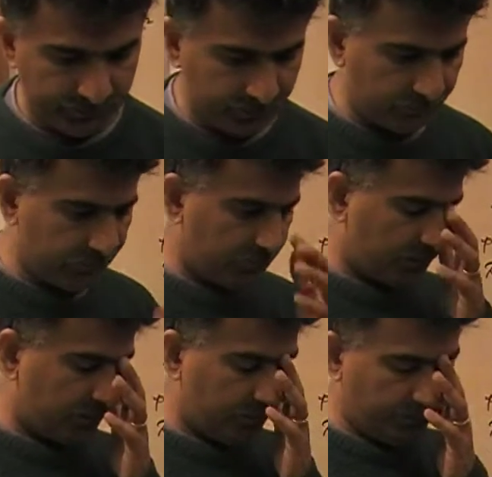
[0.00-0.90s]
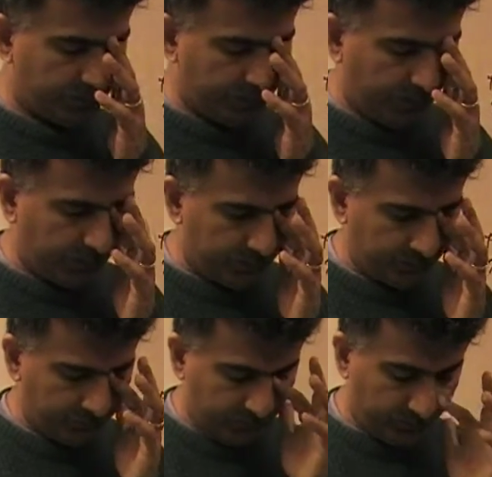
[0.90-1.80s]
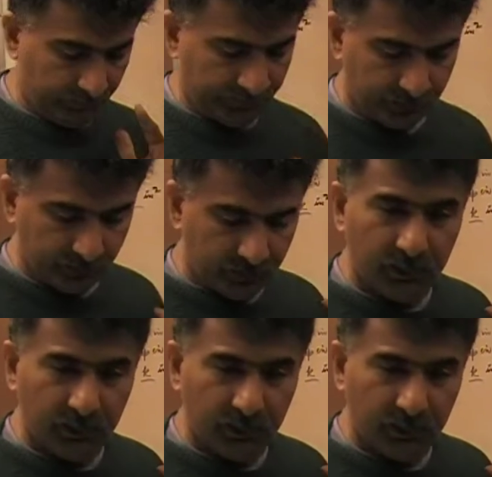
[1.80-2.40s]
PW or even when they're added doesn't matter, but